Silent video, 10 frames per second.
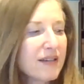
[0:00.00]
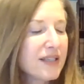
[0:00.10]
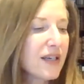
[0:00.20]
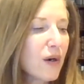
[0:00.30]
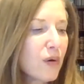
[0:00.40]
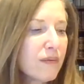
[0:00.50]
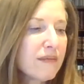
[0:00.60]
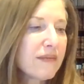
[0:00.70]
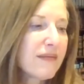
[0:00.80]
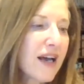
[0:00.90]
So,
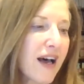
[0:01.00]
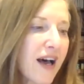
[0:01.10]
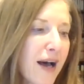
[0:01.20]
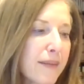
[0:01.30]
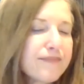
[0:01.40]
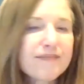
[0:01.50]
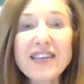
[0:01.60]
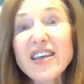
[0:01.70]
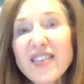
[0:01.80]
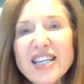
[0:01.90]
and
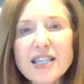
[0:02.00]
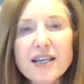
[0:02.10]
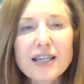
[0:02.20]
then that's it.